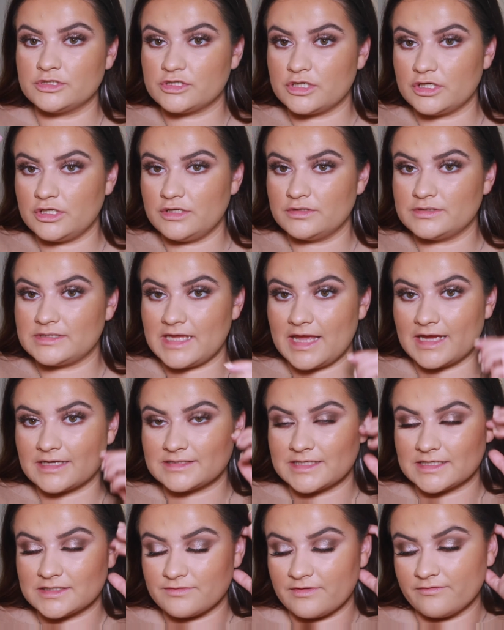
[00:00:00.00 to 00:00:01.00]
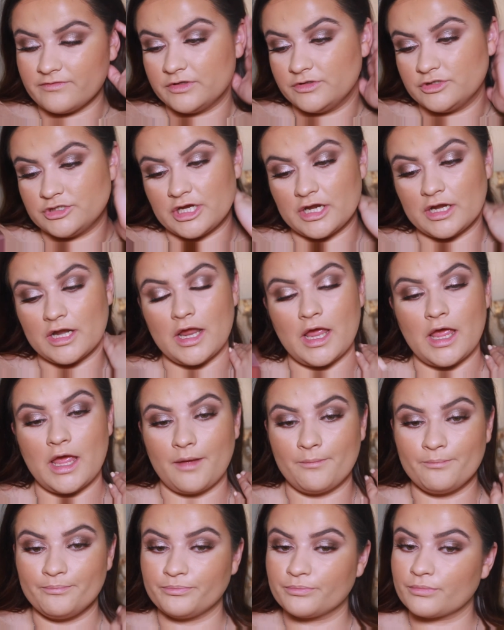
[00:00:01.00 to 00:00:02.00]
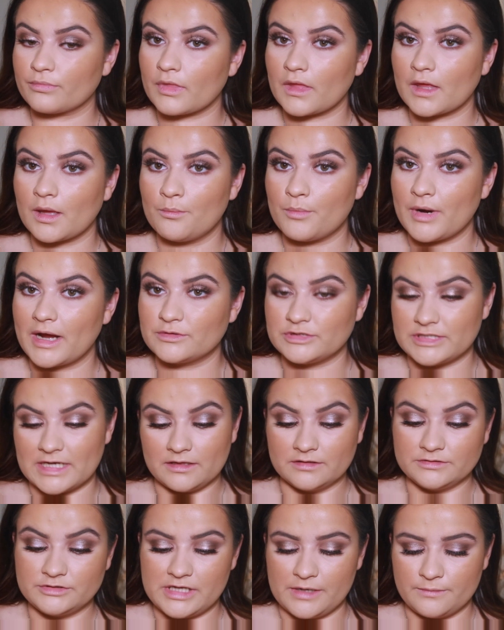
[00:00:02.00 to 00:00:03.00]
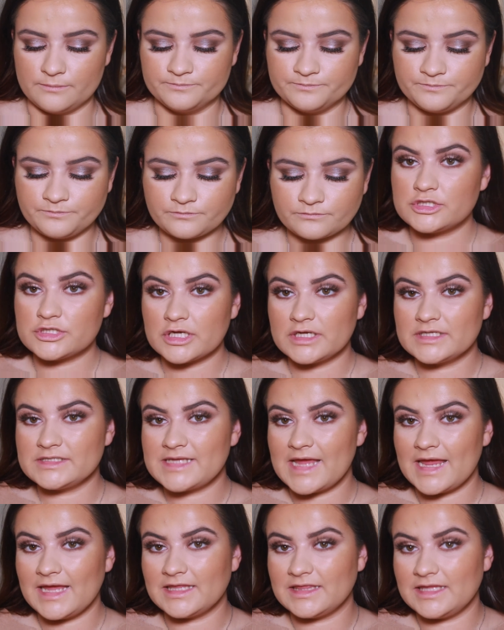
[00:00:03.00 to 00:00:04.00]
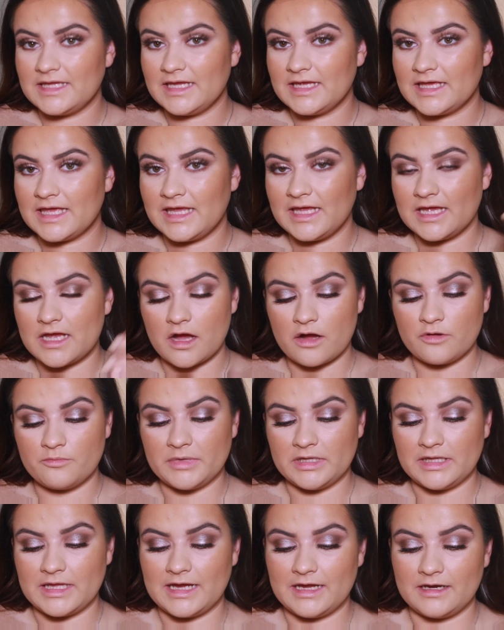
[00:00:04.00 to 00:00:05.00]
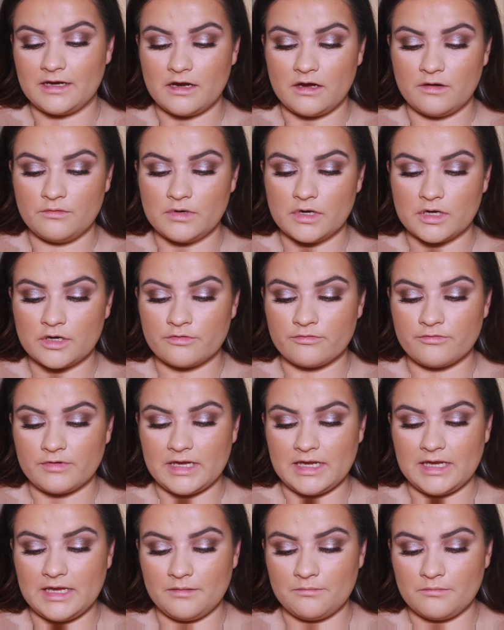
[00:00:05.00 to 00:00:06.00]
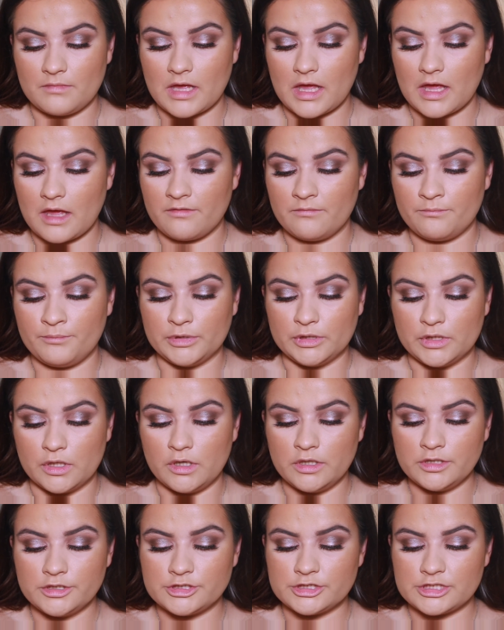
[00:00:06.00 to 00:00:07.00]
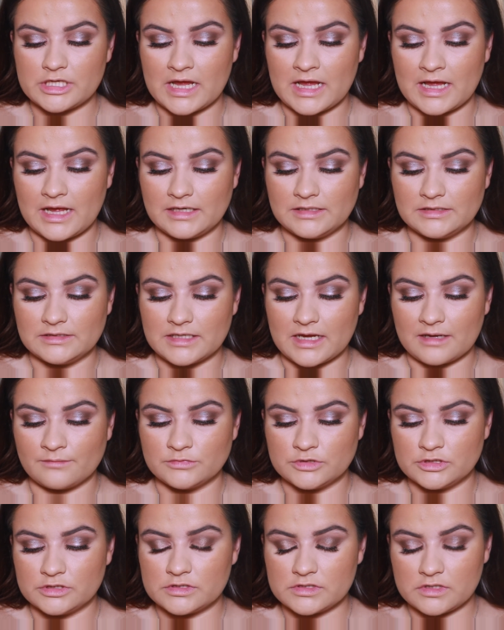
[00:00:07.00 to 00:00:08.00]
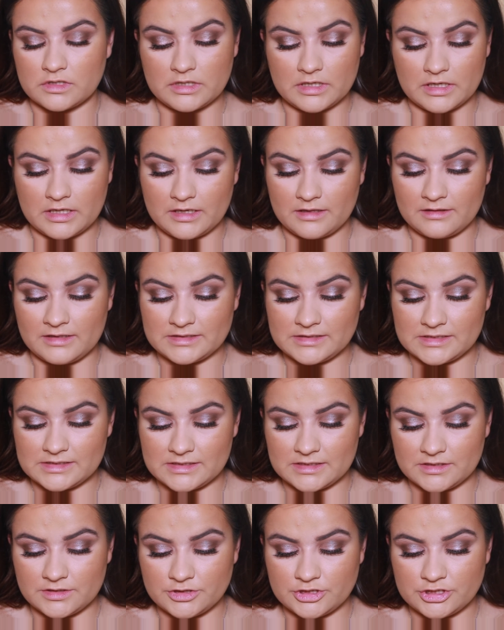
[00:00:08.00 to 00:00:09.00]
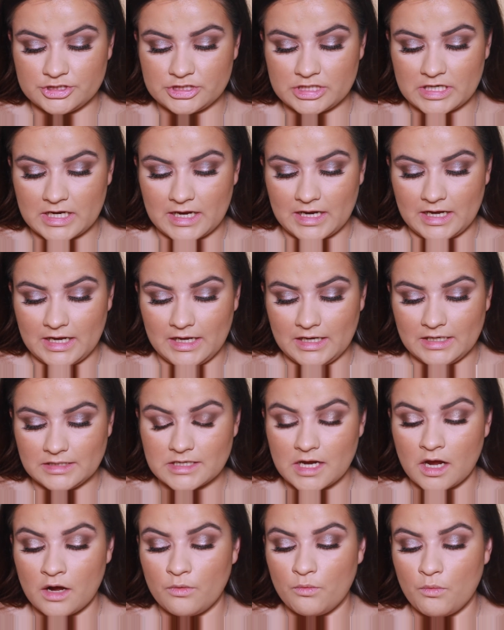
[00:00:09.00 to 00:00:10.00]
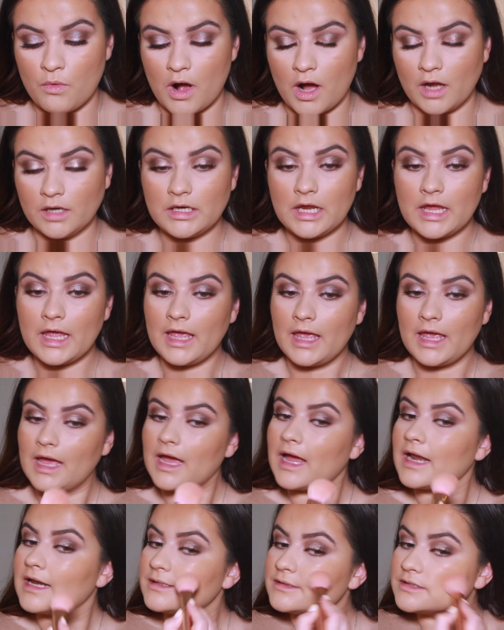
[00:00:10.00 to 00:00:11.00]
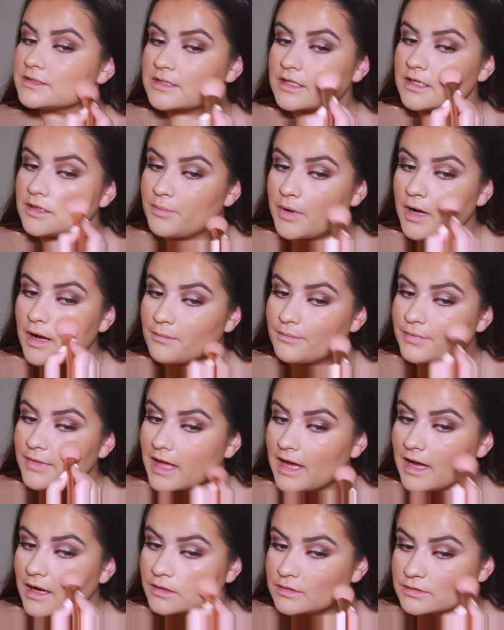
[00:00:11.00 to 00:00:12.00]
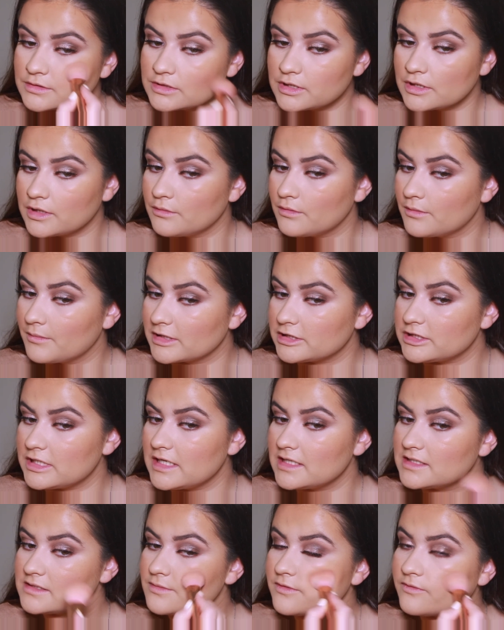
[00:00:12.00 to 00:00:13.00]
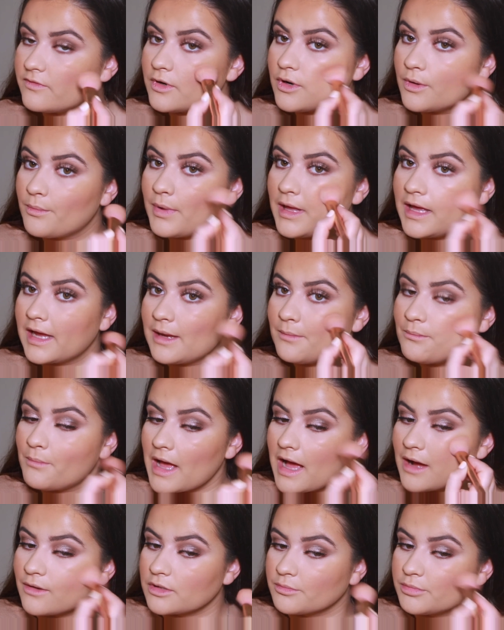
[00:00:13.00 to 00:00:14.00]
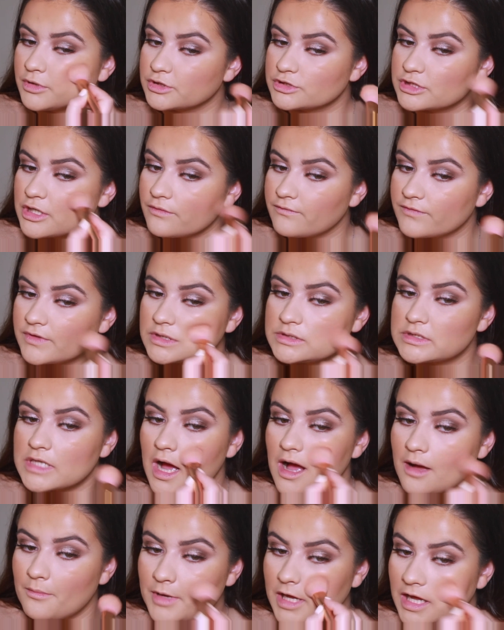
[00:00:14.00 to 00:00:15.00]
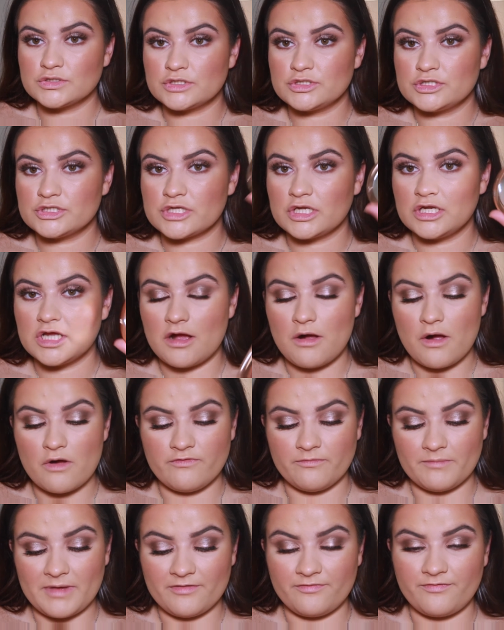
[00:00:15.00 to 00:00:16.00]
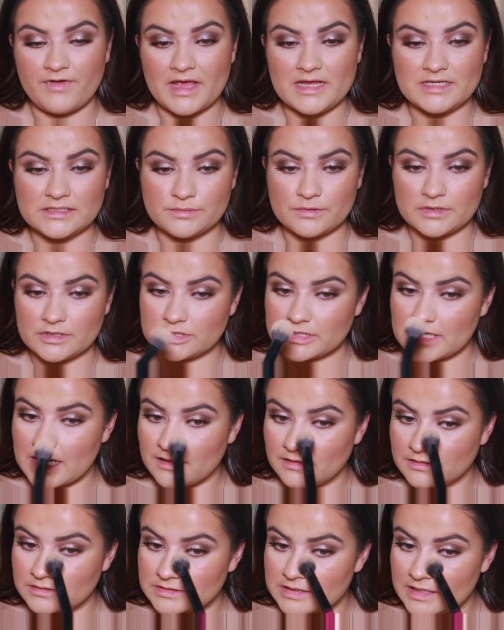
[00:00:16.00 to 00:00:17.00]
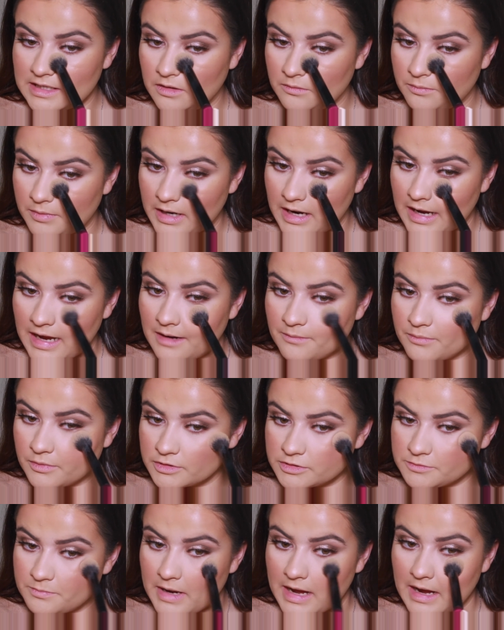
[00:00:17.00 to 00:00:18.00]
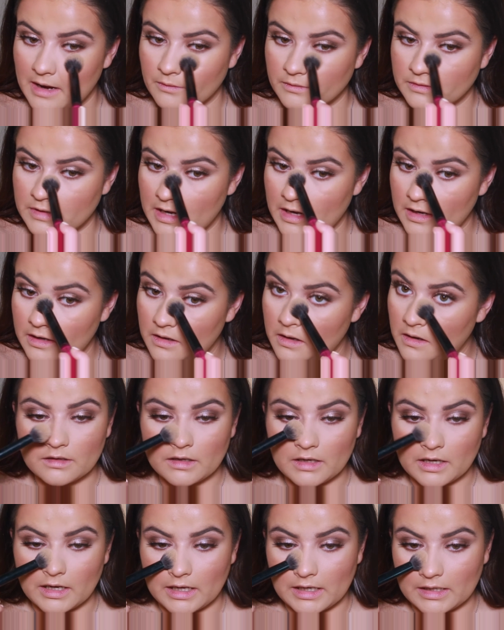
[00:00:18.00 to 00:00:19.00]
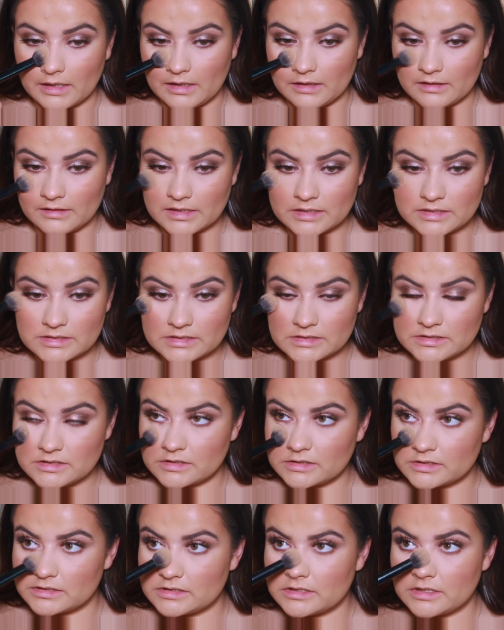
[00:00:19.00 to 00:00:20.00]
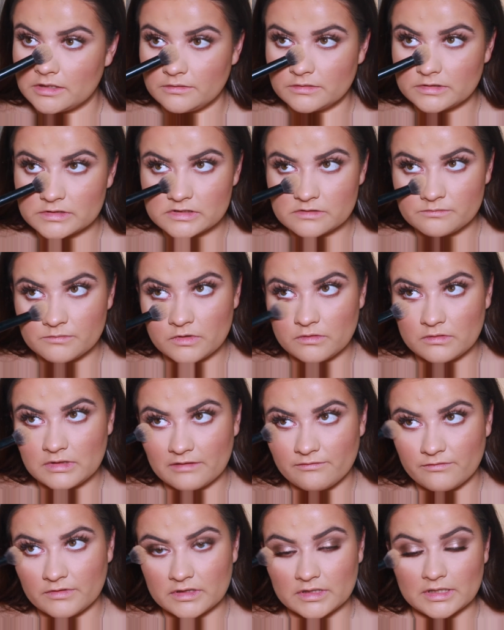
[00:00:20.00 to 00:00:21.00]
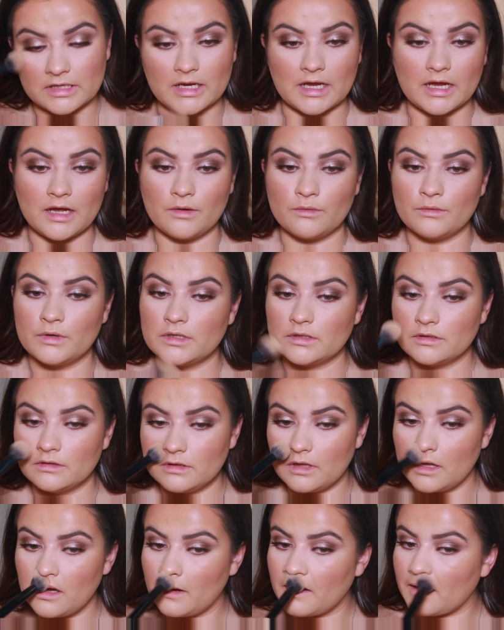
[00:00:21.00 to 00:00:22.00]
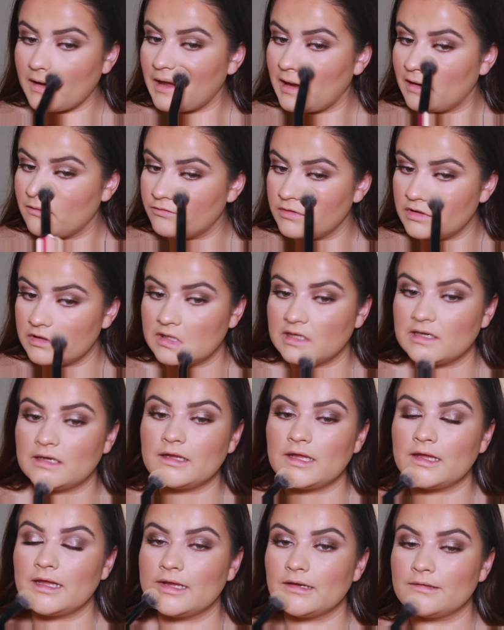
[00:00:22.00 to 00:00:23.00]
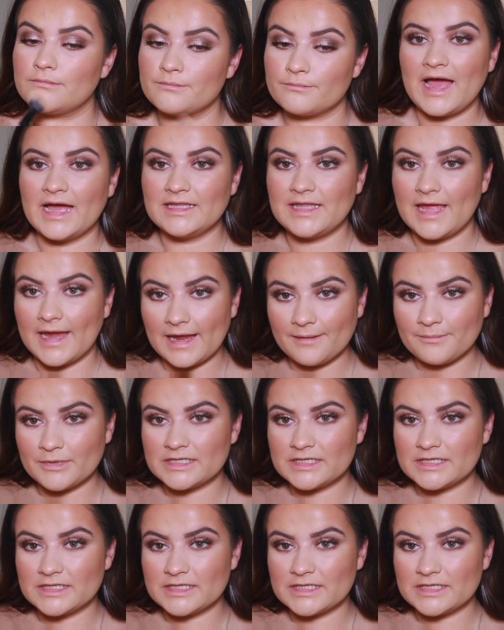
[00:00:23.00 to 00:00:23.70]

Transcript: just going to use the XX Revolution um, brow gel too. I'm just going to take the Kiko Milano cream blush and I'm just going to, this is in shade 01, and I'm just going to pop that onto my cheeks before applying powder blush over the top. So I'm just going to go over my face with a Charlotte Tilbury airbrush powder and this is just to smooth everything out lock everything in highlight I'm